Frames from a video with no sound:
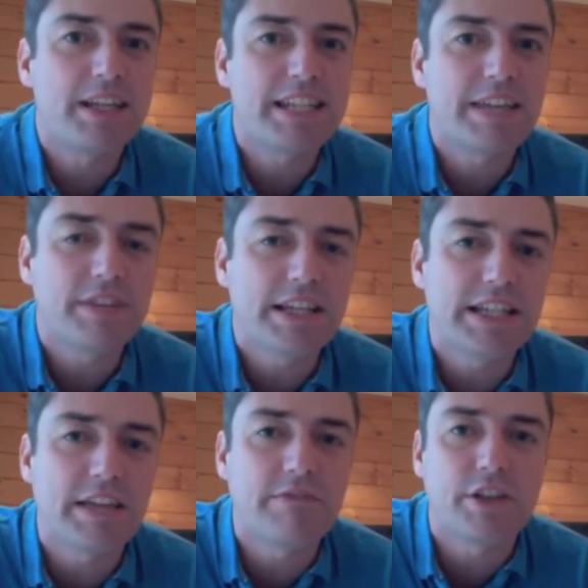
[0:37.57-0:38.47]

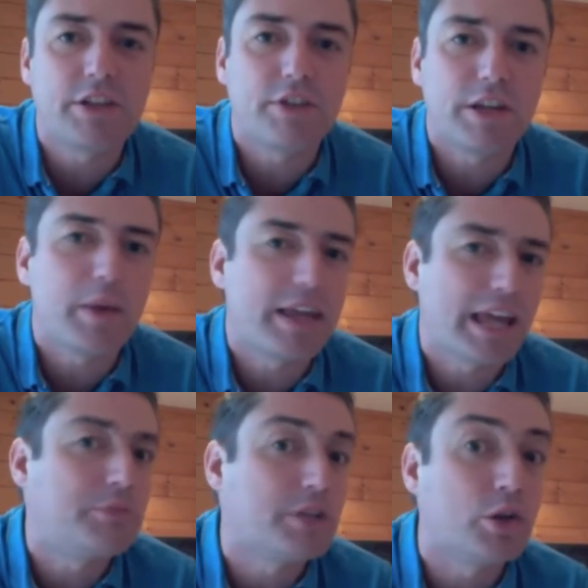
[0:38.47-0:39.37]
1773, when
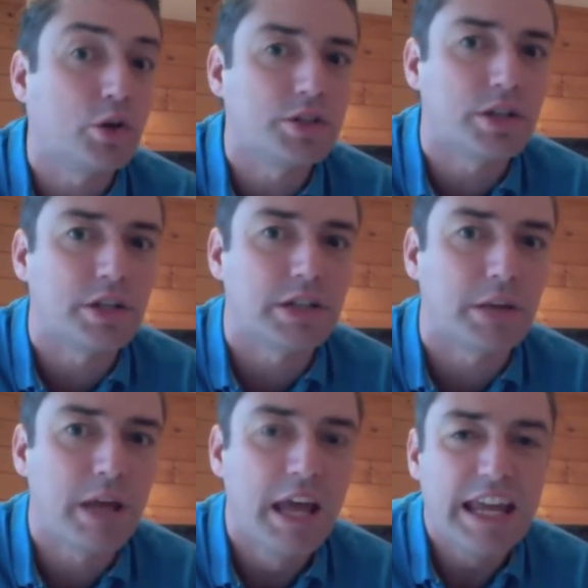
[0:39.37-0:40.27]
Captain Cook turned up,